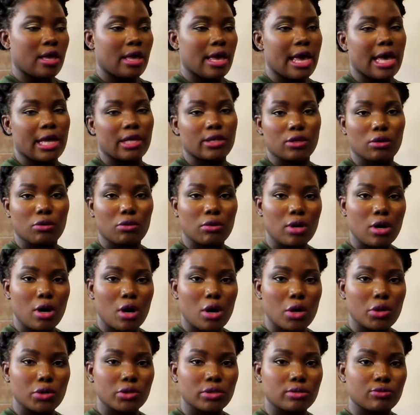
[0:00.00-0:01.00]
at no
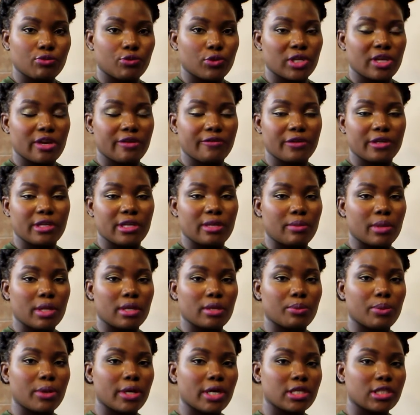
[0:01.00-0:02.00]
cost. Whenever they make
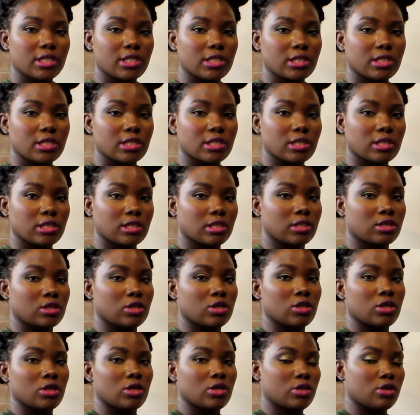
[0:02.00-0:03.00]
a purchase,
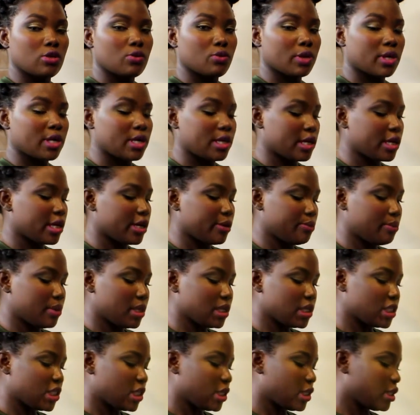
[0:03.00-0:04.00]
you would get a commission.